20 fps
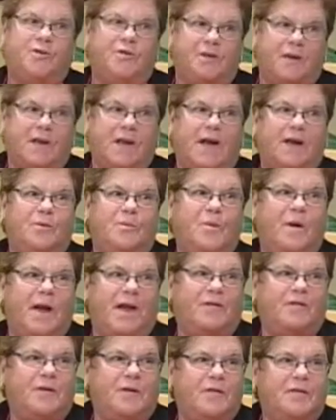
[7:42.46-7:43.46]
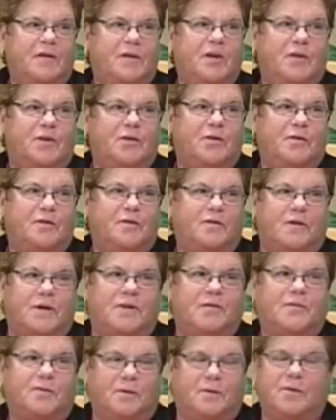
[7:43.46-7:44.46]
United Way for everything you're doing for
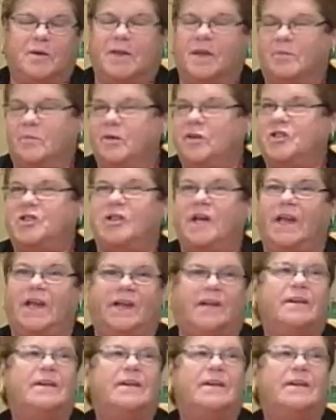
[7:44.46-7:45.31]
us. We really appreciate it.